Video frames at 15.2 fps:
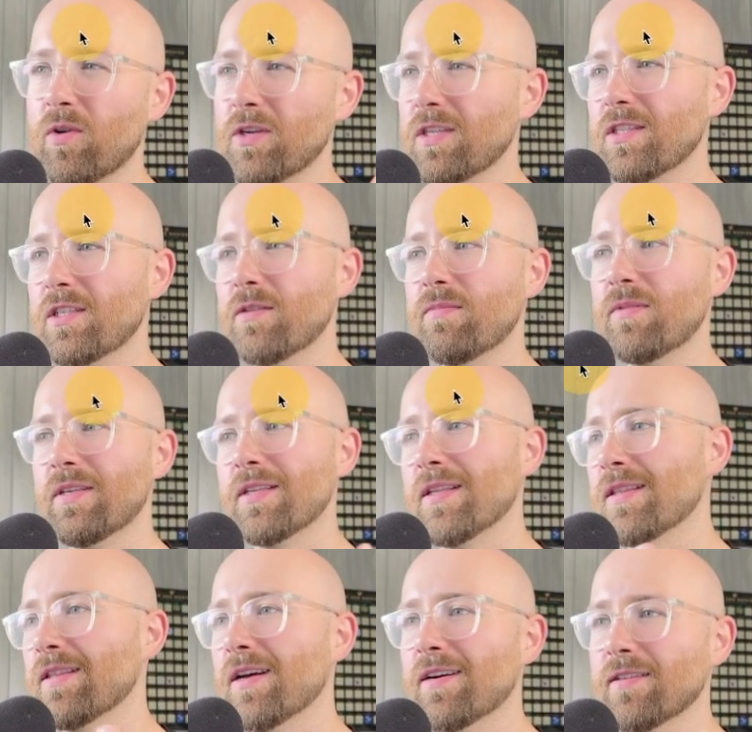it to be
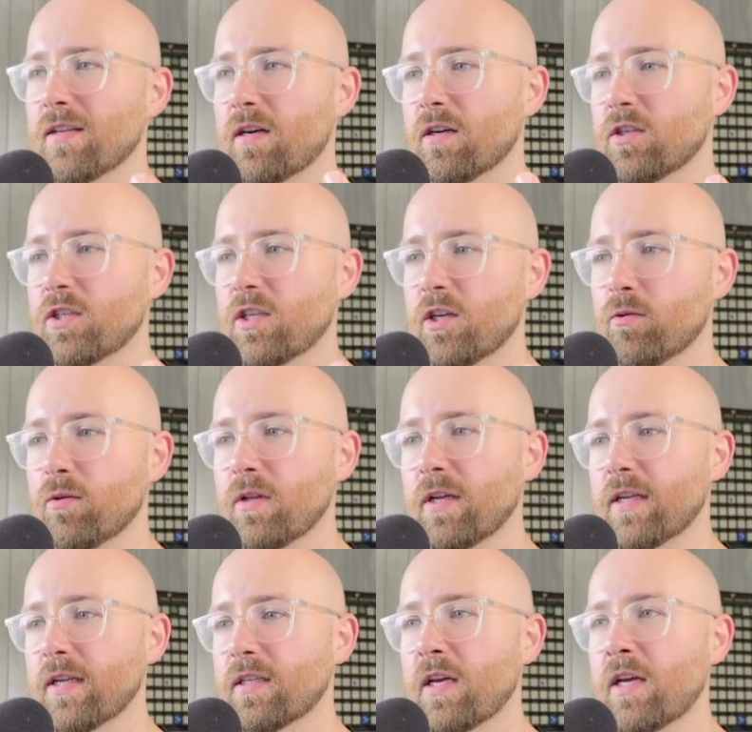in that dark style we
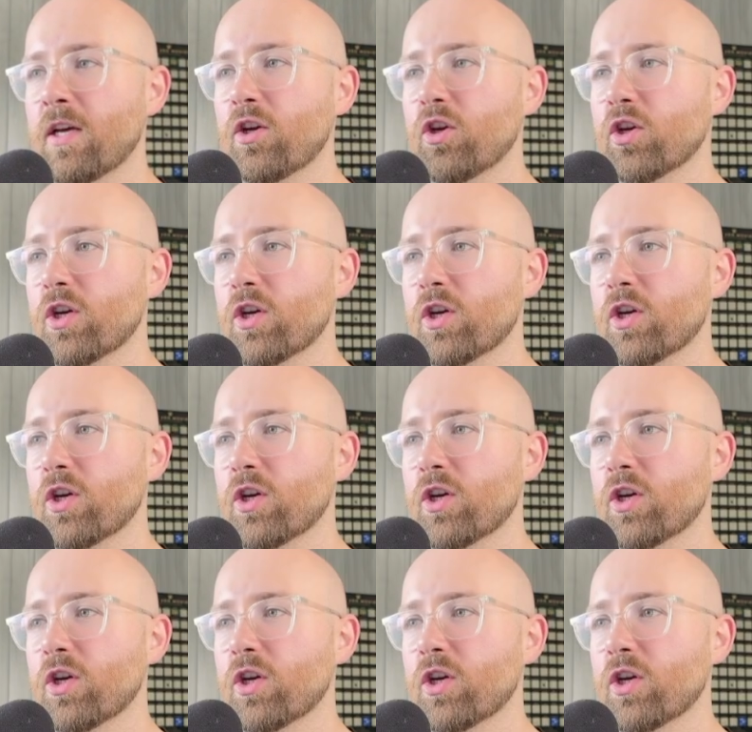liked. You can